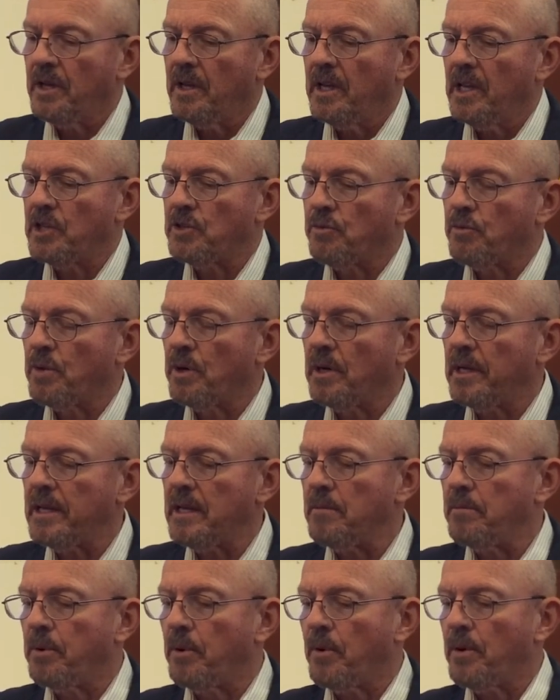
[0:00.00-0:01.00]
It's really
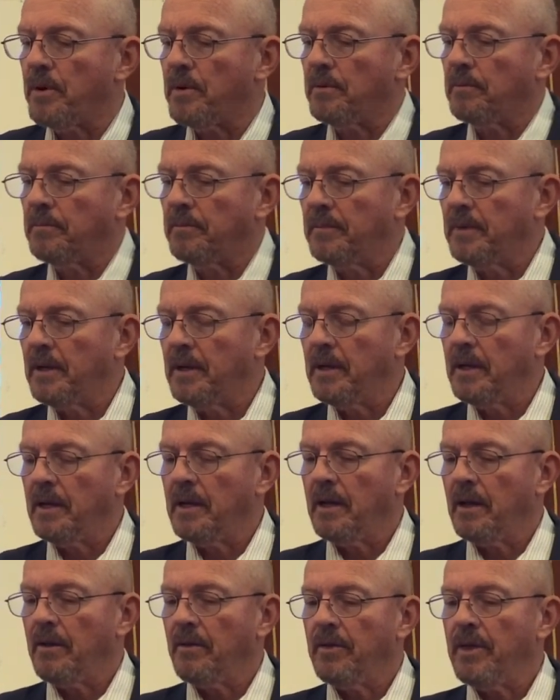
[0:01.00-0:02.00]
important
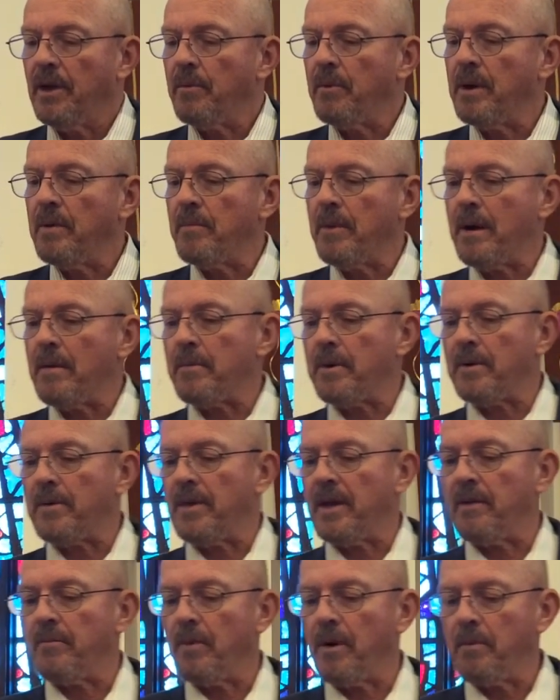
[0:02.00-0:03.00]
that we remember
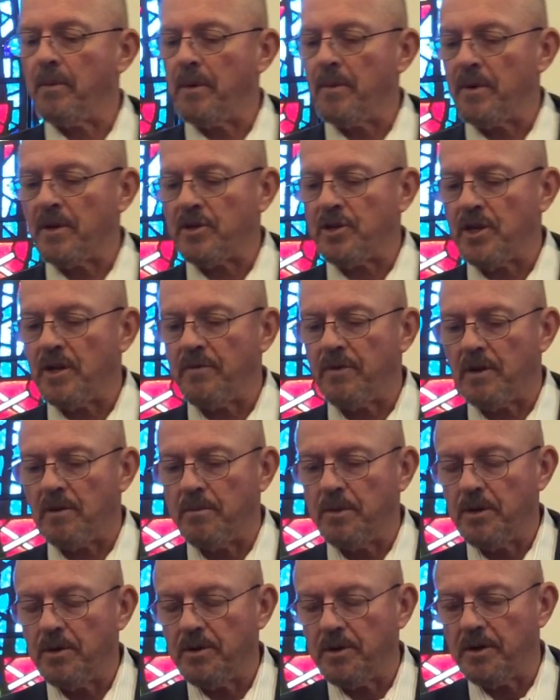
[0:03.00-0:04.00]
that when we receive
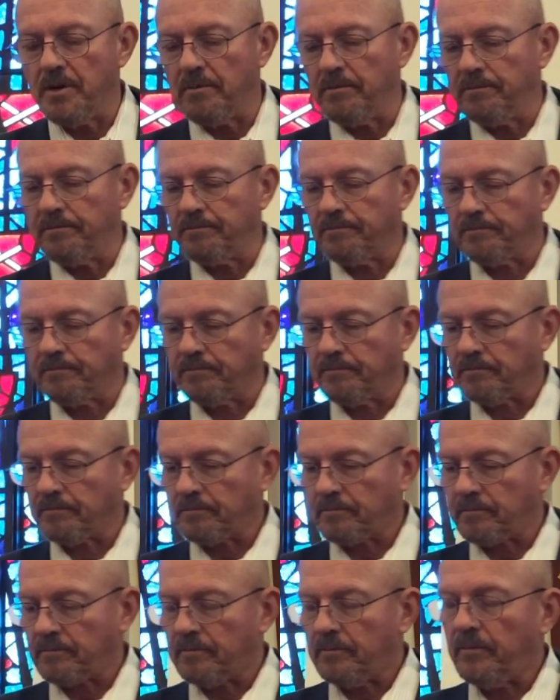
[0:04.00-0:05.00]
communion,
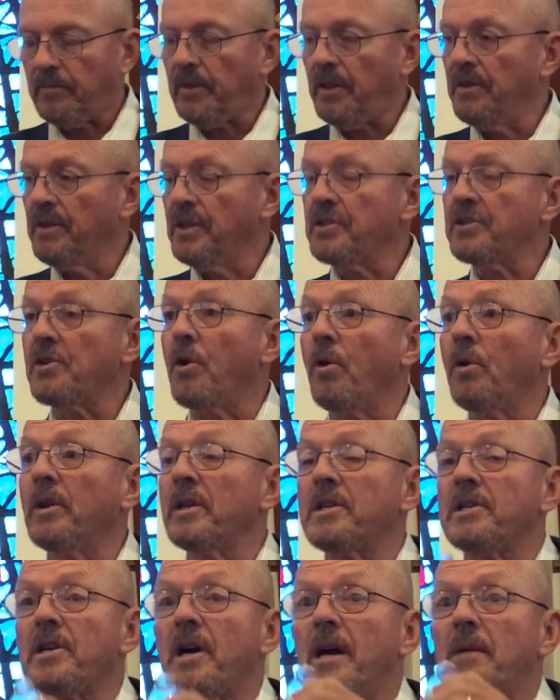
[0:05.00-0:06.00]
this is a
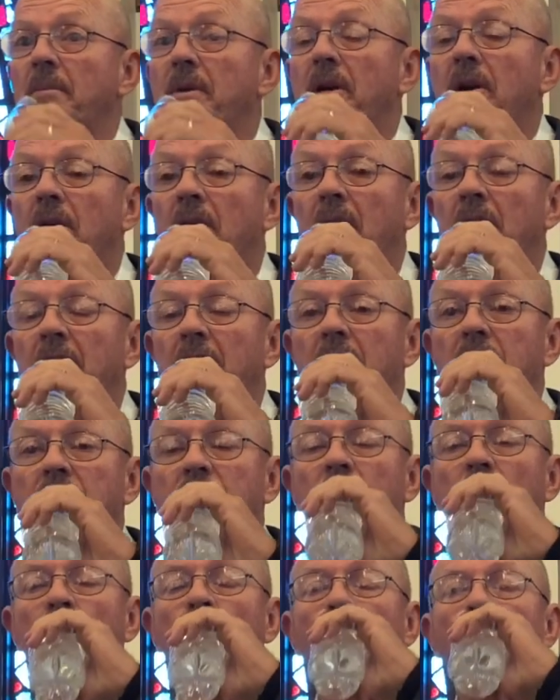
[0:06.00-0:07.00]
holy time in our lives.